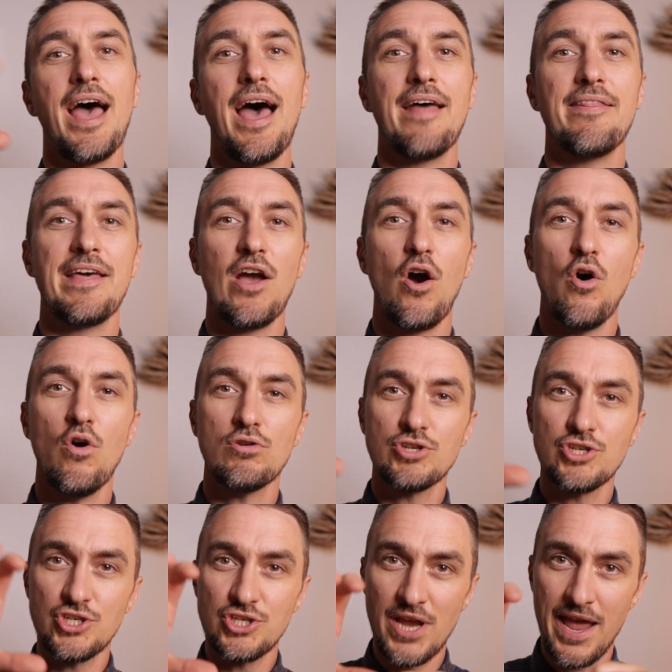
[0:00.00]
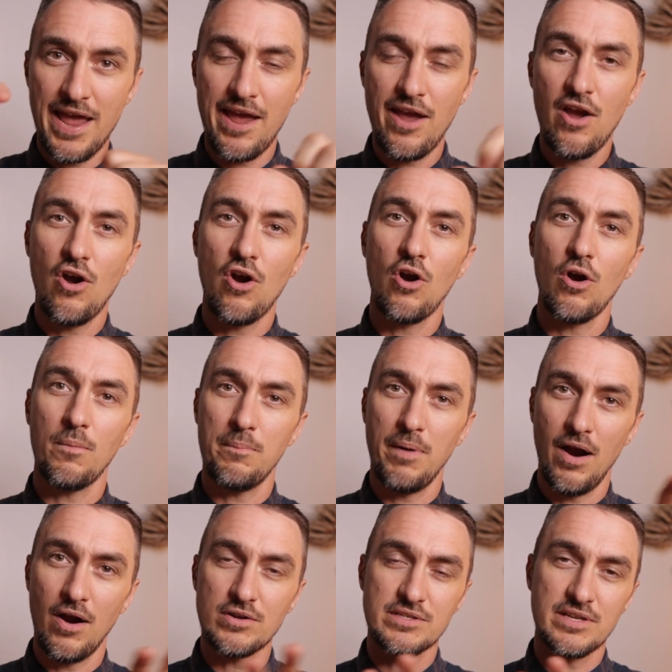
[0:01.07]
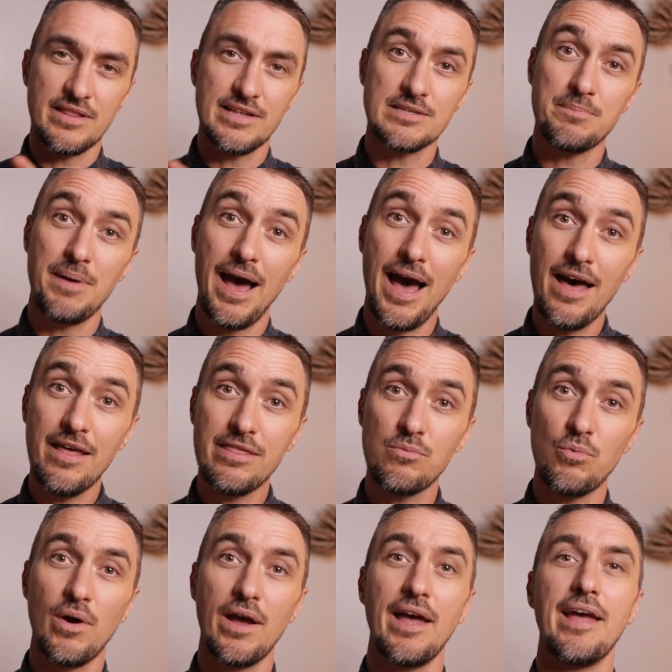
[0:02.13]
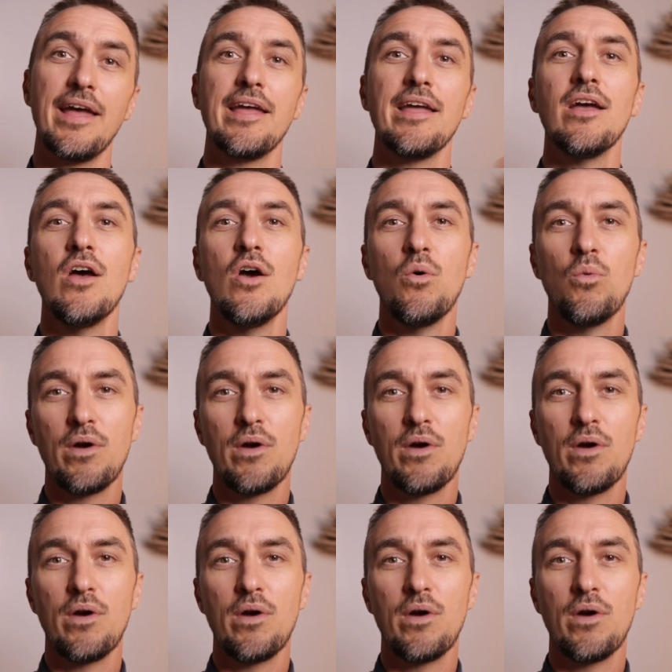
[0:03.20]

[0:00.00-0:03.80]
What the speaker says: And they all share parts of this pathway